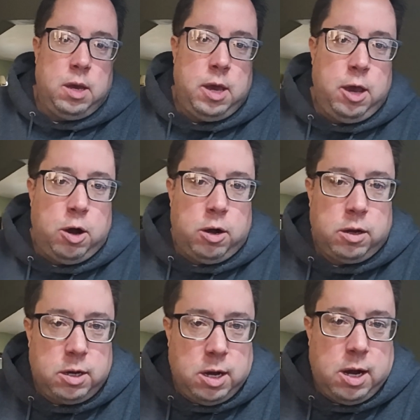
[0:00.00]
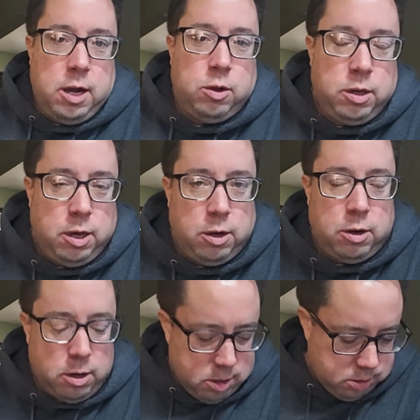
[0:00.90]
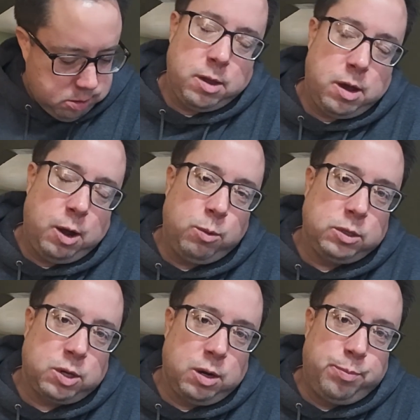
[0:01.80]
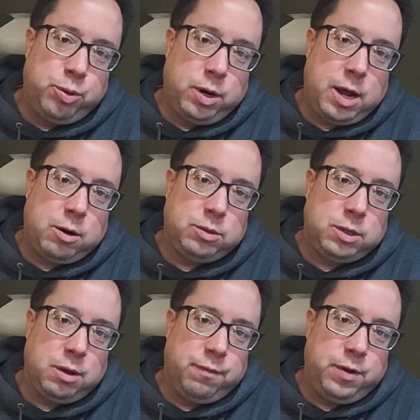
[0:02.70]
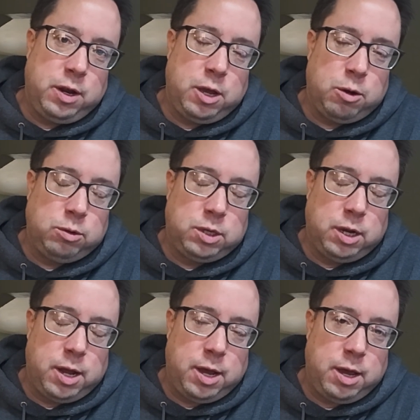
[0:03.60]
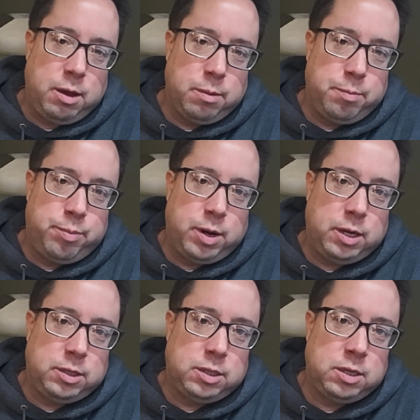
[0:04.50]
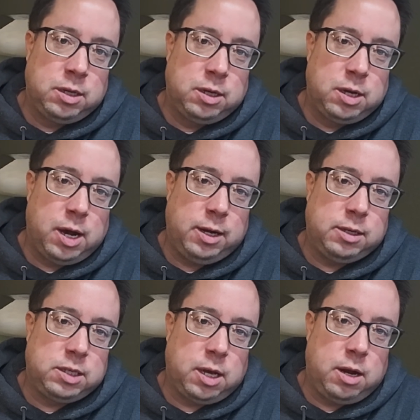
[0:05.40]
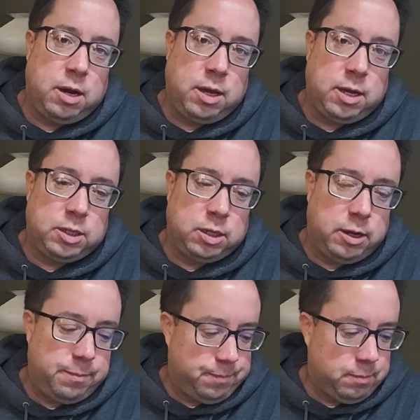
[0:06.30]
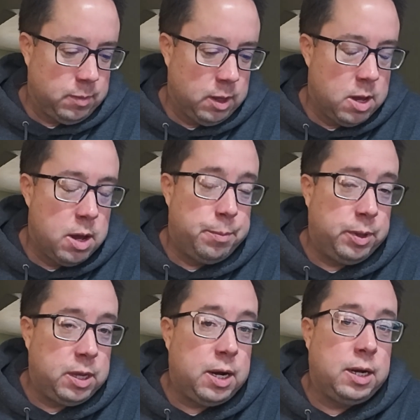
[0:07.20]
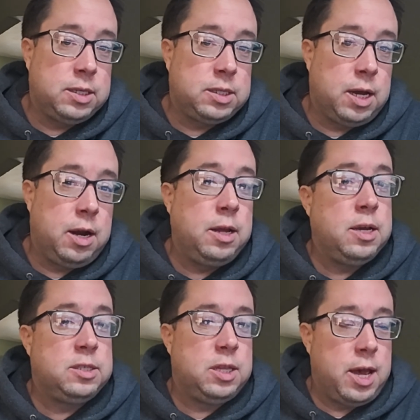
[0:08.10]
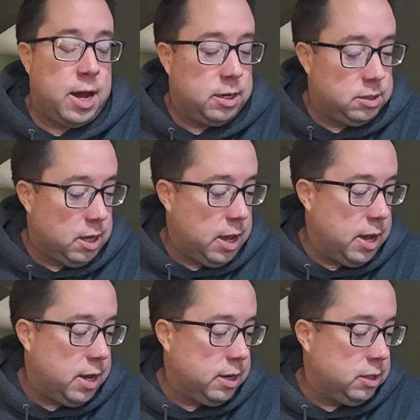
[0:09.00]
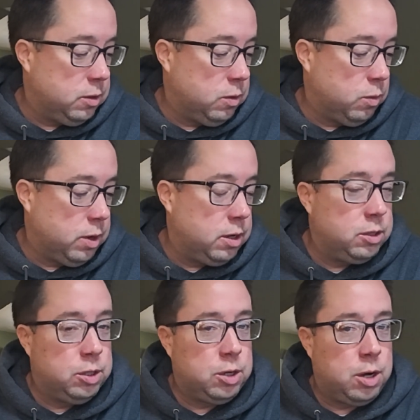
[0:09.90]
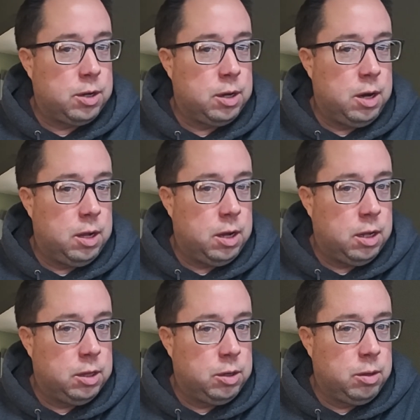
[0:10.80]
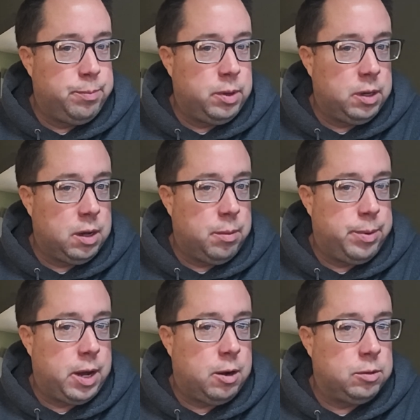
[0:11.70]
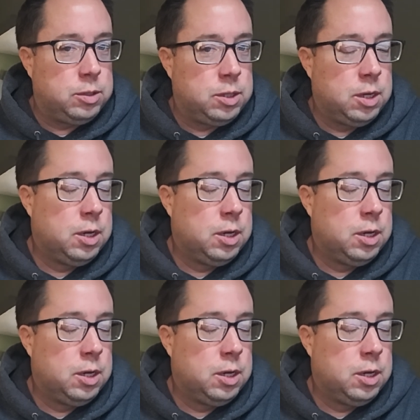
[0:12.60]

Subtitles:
Hey y'all, Kyle here. I was going to put out a video today, but I decided against it. But then I decided against that and wanted to talk a little bit about